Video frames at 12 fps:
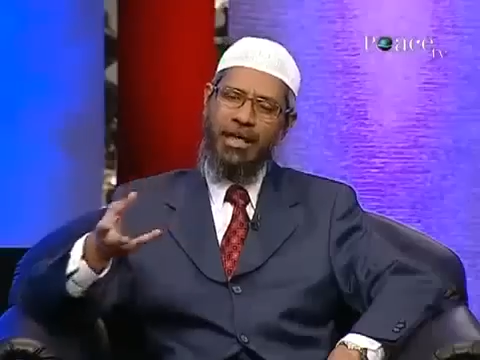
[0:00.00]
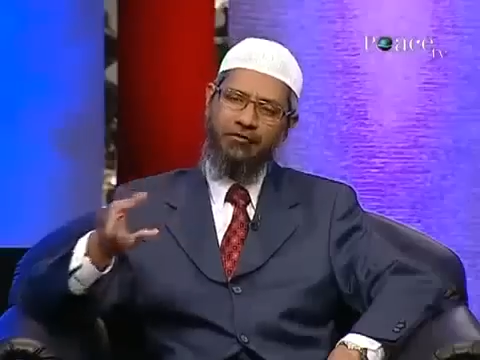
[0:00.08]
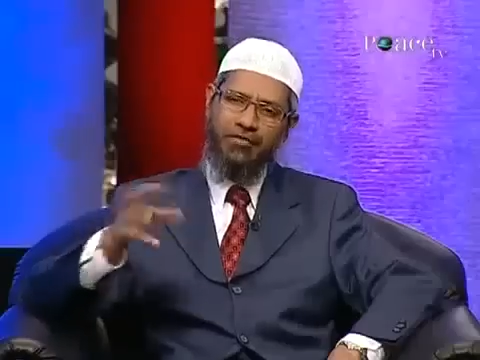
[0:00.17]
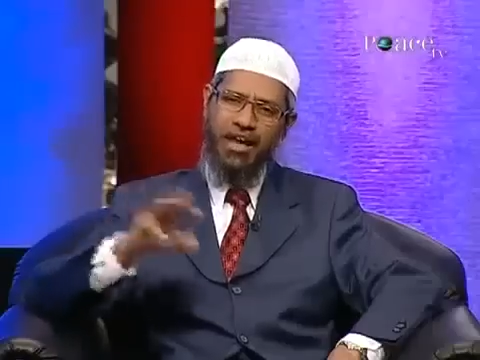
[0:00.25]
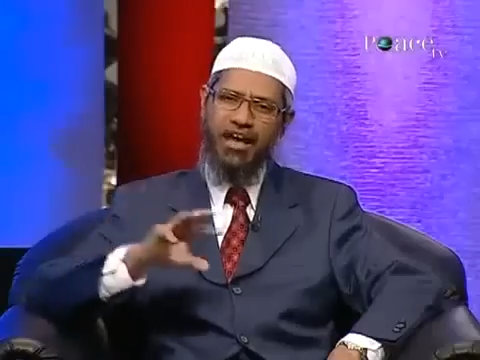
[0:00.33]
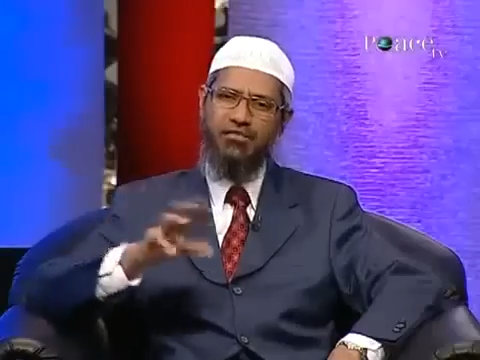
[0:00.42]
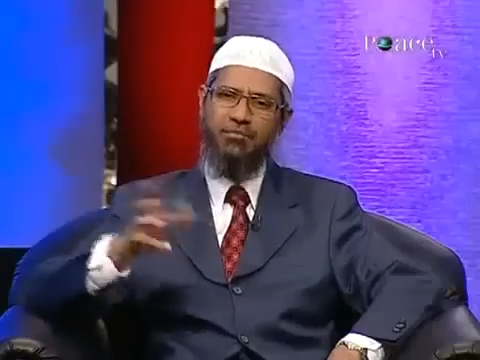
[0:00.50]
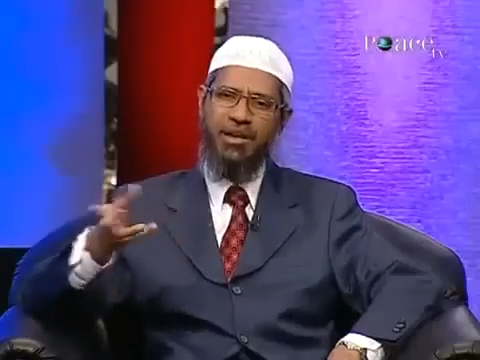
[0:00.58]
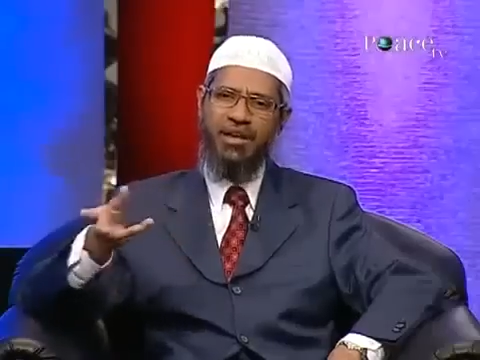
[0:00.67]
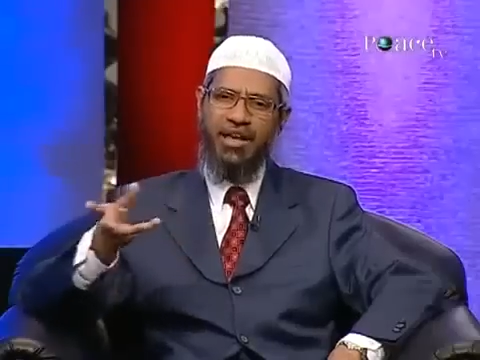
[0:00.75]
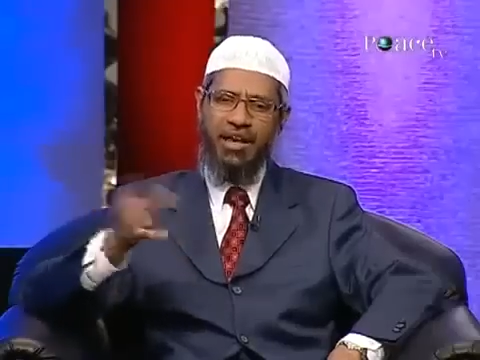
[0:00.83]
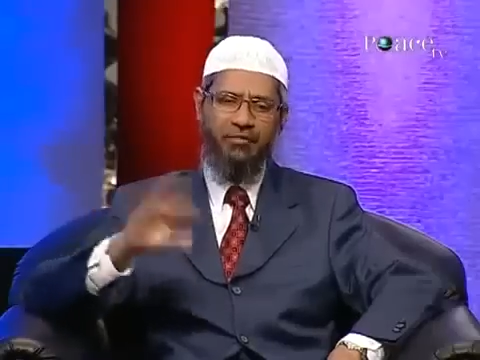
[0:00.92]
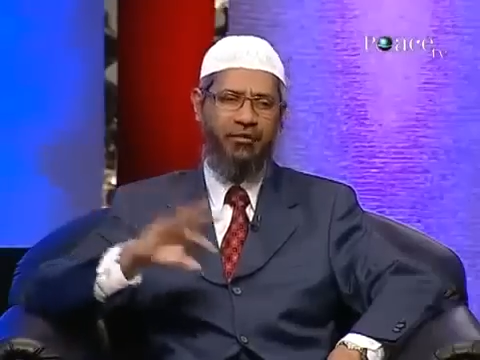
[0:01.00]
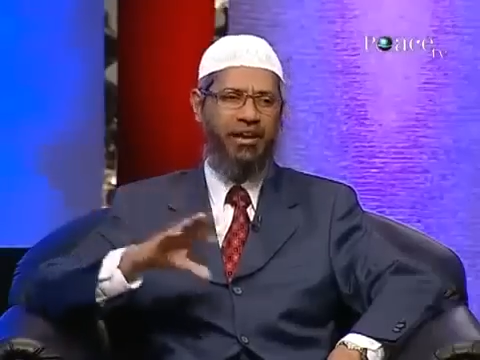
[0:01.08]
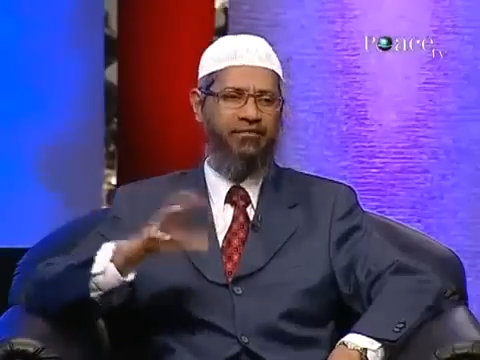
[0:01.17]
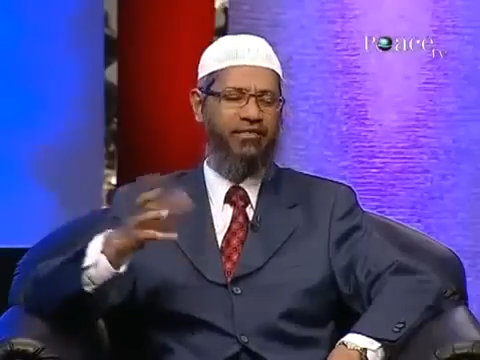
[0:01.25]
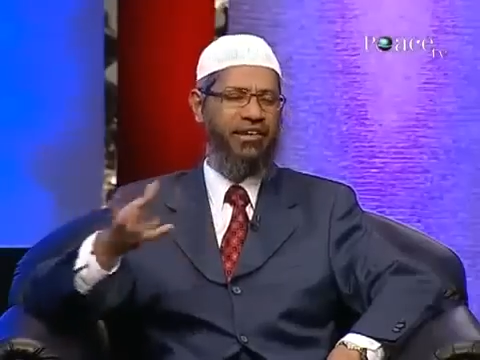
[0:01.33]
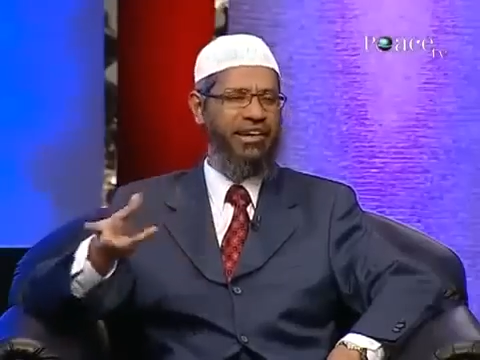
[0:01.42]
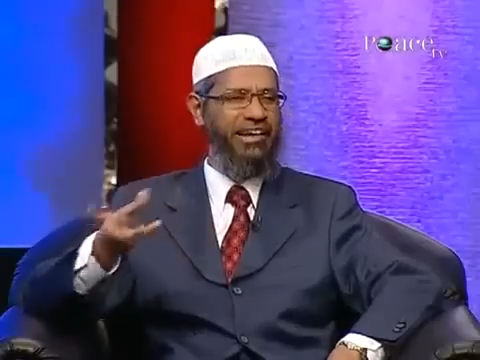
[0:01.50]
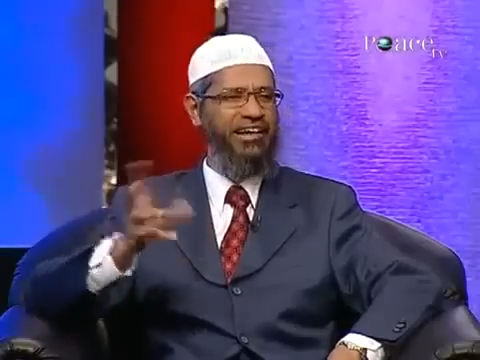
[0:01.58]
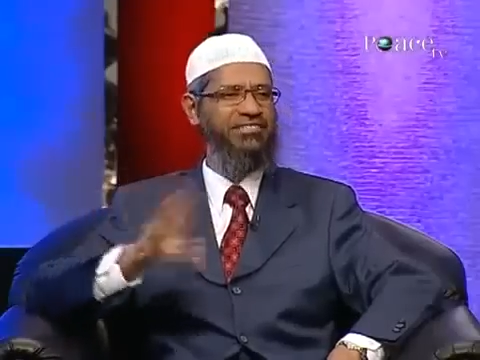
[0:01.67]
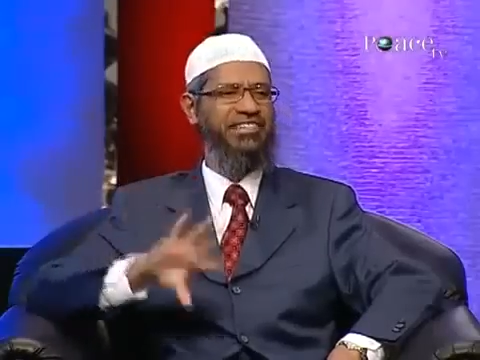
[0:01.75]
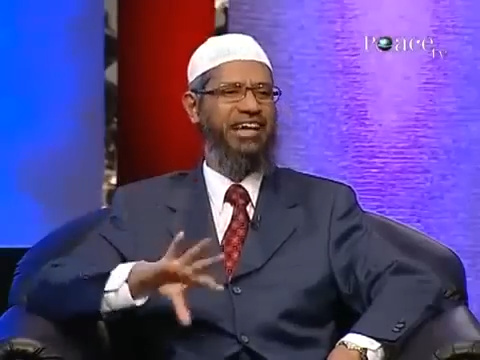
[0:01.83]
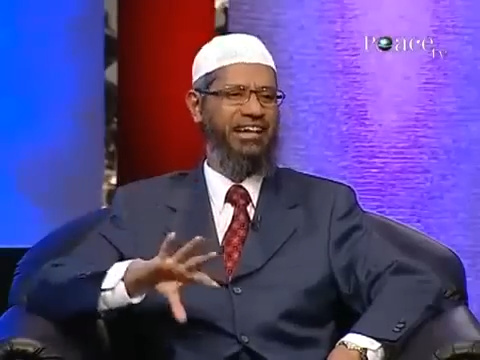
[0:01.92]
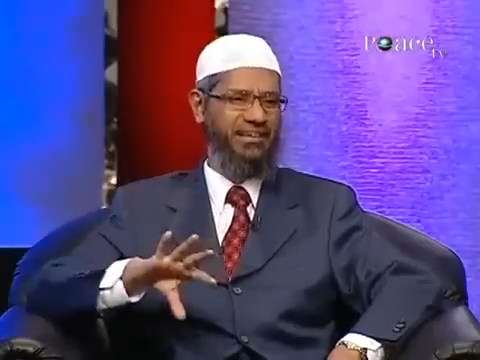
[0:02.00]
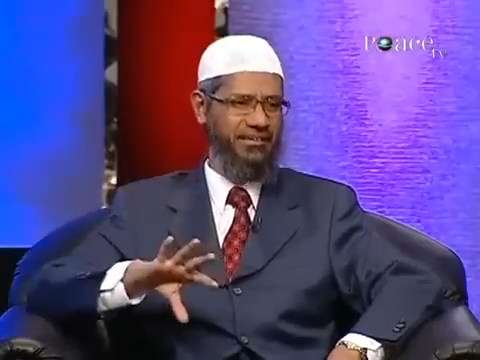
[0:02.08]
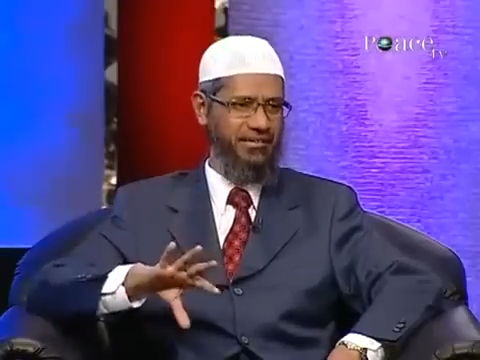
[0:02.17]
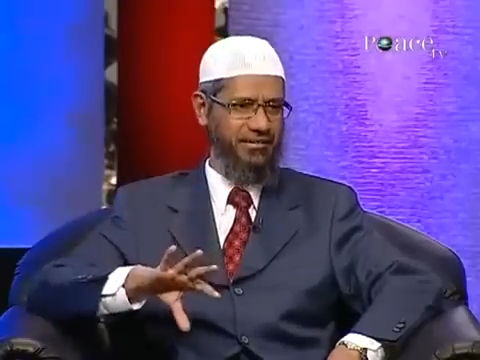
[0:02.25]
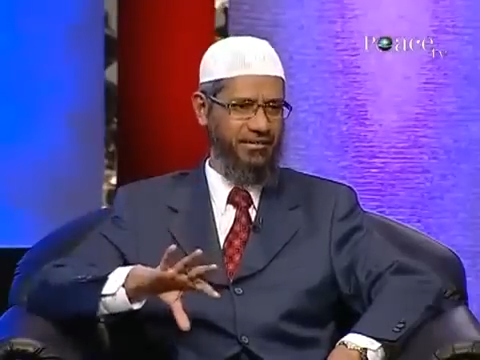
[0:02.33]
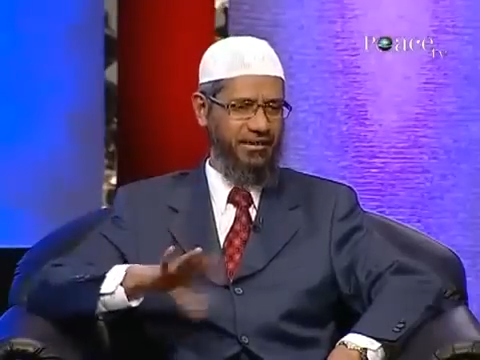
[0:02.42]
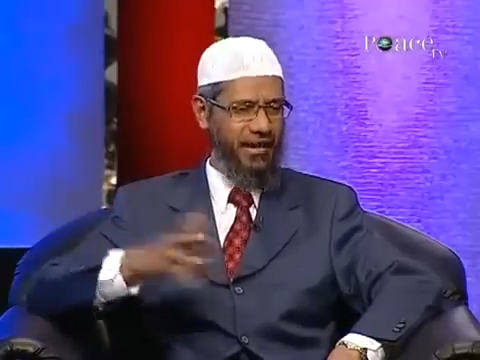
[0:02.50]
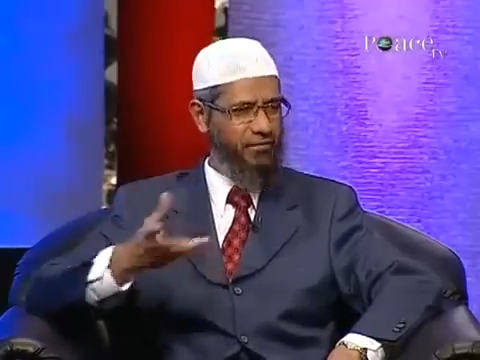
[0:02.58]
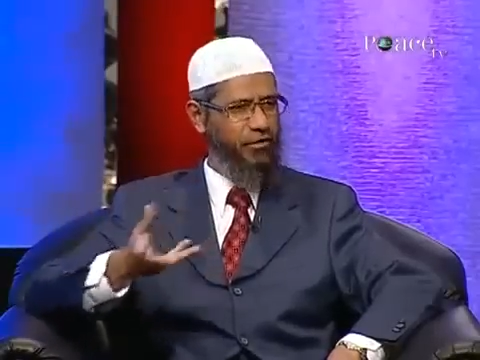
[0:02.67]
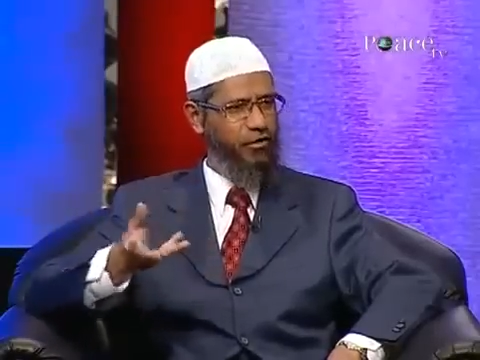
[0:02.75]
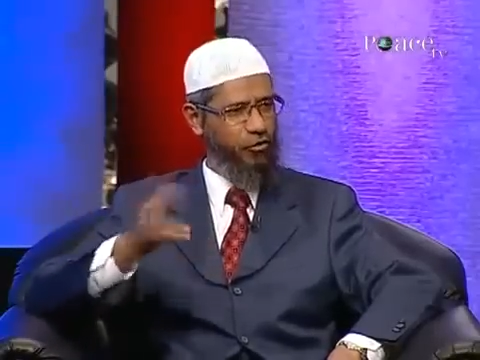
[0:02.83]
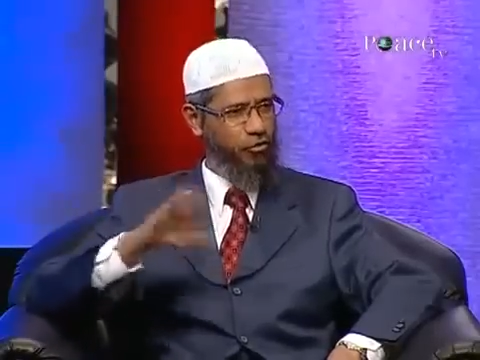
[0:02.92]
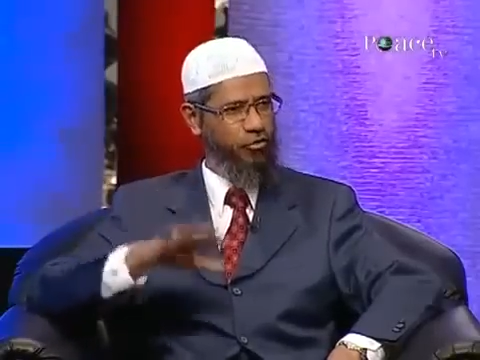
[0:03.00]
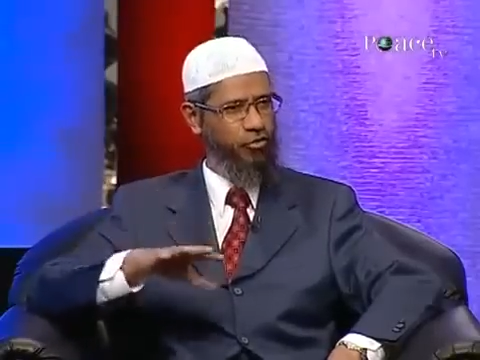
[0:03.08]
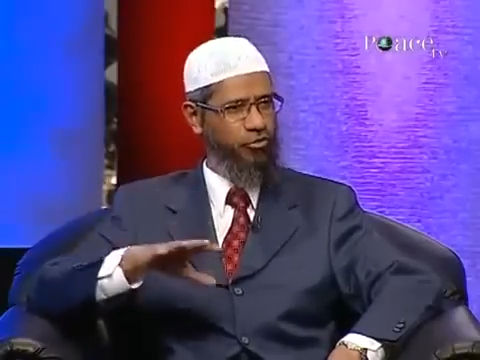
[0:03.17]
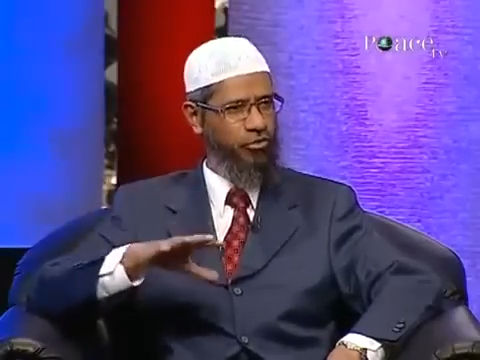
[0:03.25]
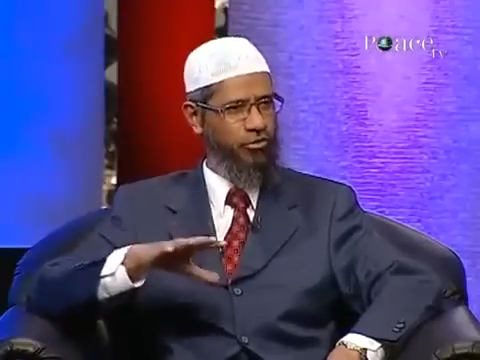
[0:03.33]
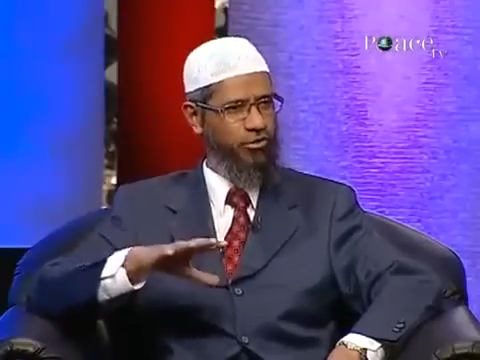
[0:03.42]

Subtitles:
if the husband and wife reconcile, if they do ruju,